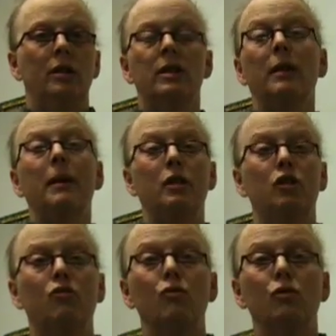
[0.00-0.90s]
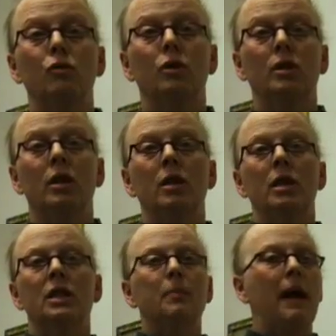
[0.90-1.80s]
Think about screws
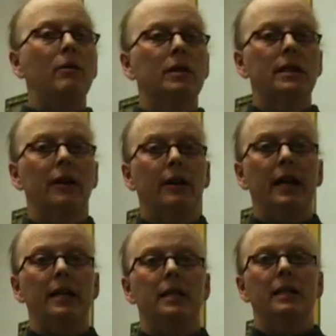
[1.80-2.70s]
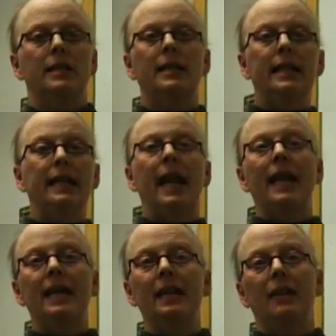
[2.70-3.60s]
spiral staircases, the
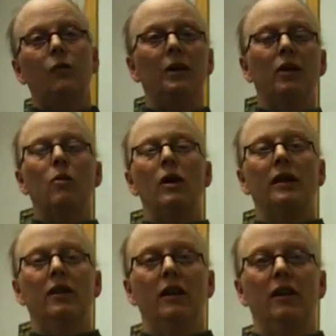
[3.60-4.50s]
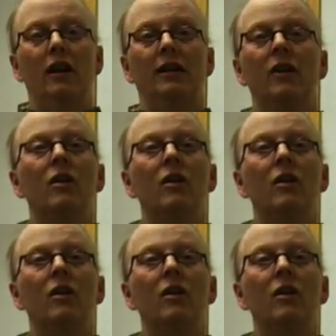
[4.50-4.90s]
DNA helix. We could go on and on and on.